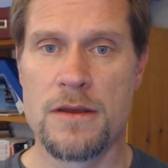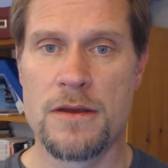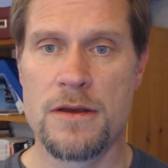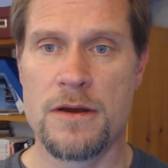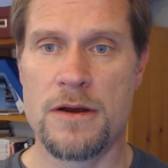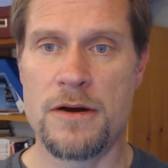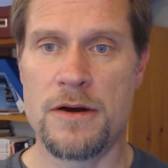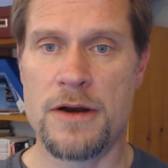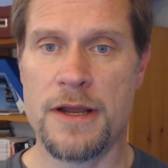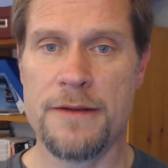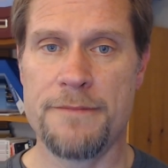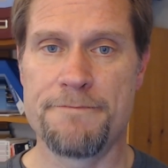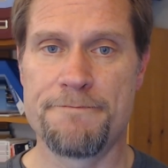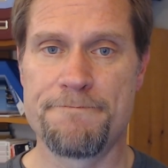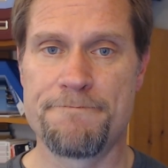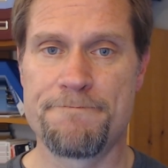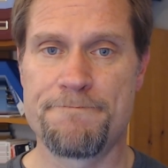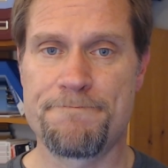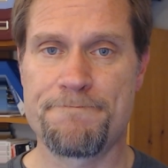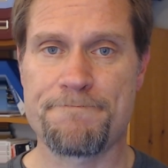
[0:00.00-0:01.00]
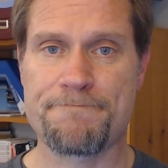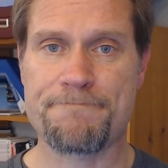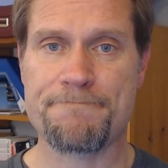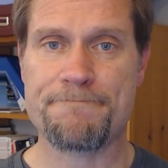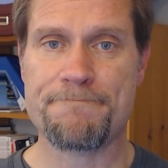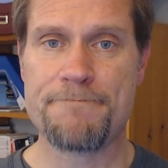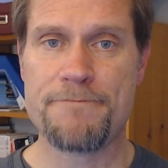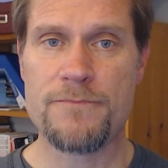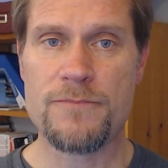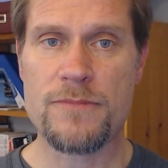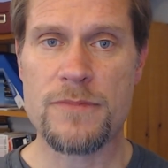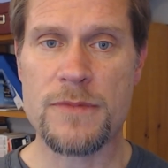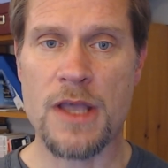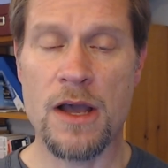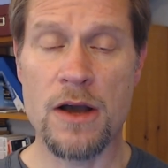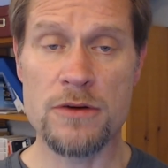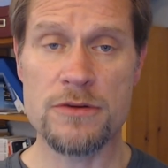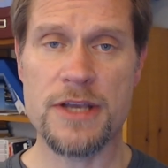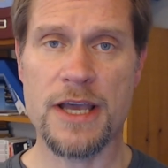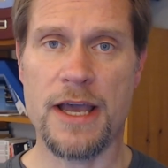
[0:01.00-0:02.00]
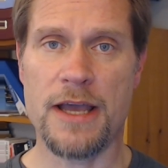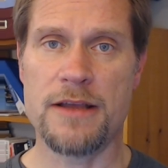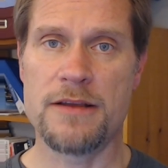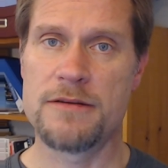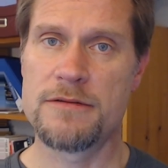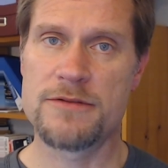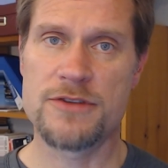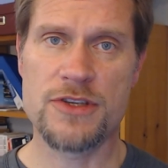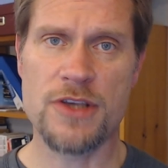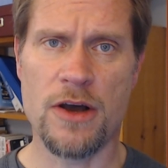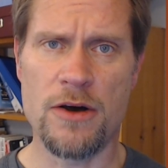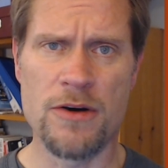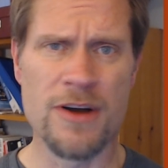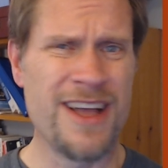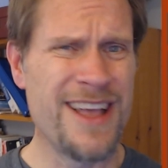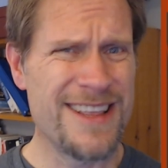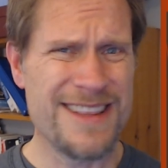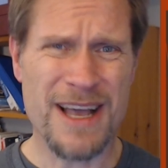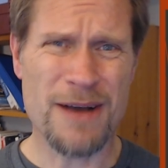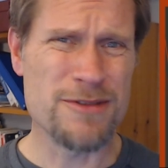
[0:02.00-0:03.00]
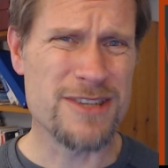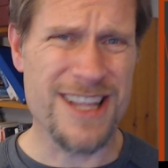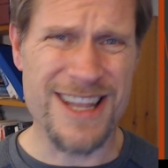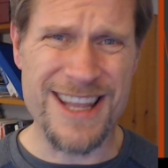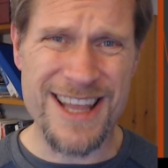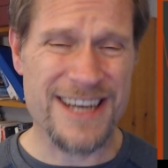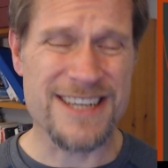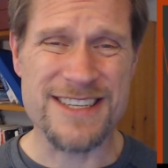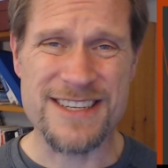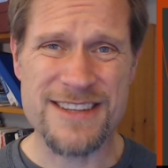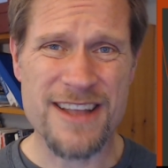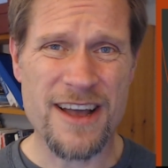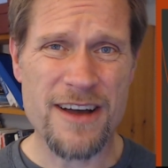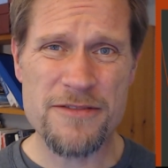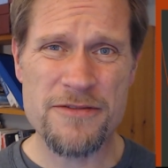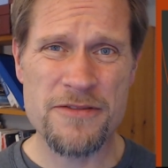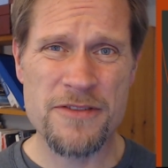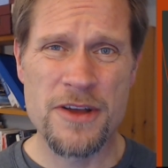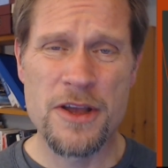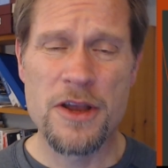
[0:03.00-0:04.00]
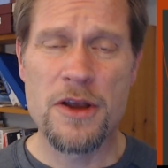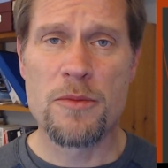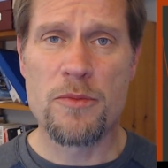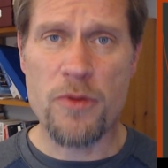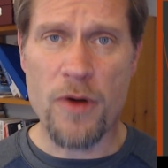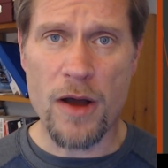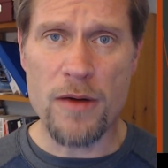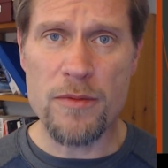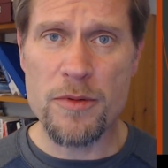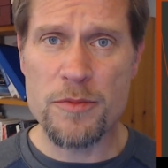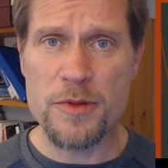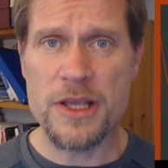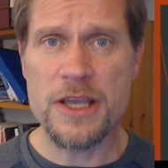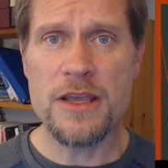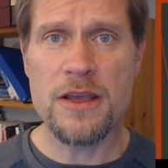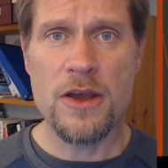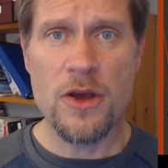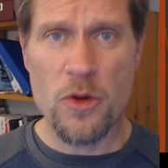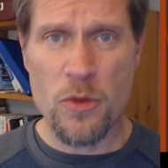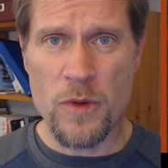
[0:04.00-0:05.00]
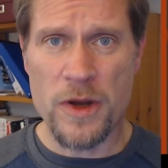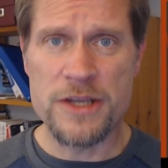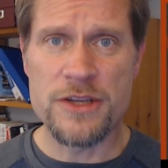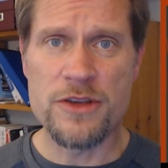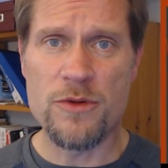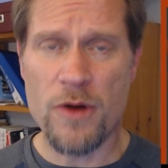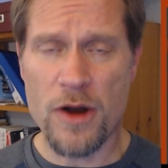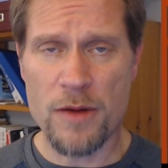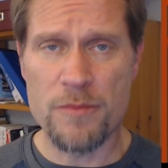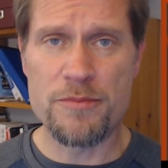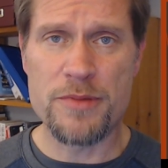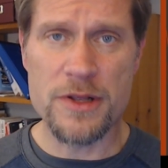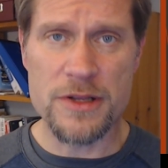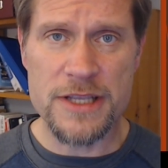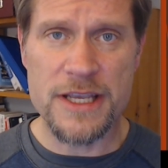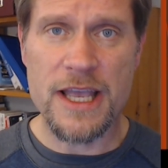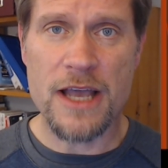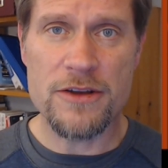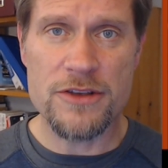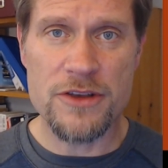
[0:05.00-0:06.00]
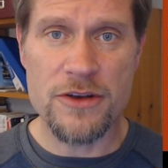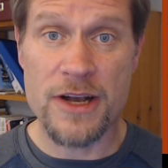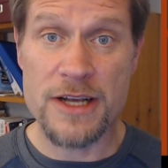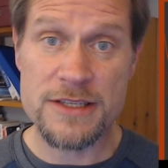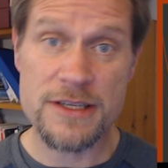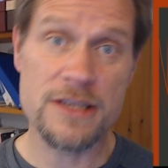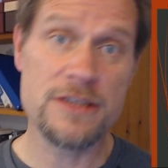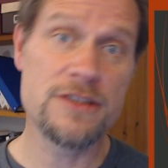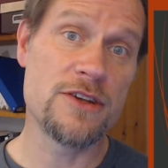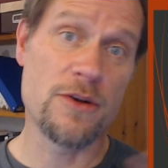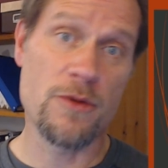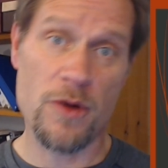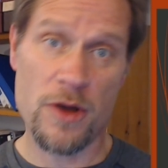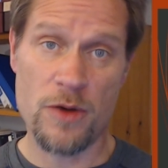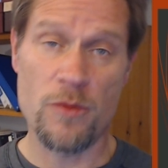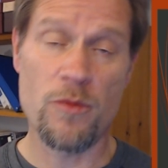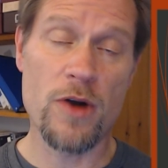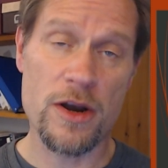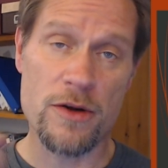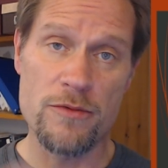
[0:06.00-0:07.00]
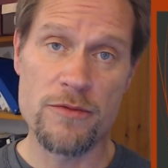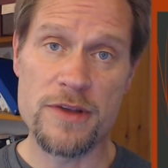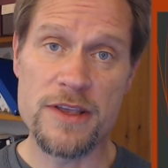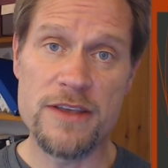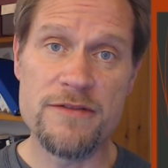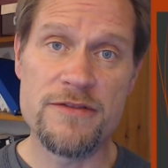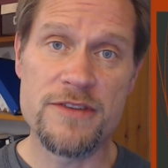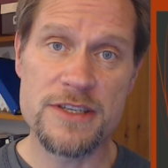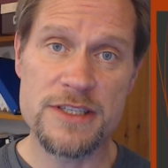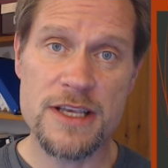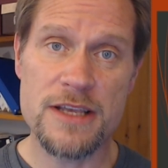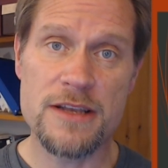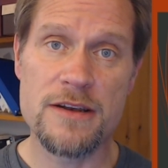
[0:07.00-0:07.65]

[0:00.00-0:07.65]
All right. Okay, so that was a lot of stuff. Probably when you are building out your essays, you're going to want to revisit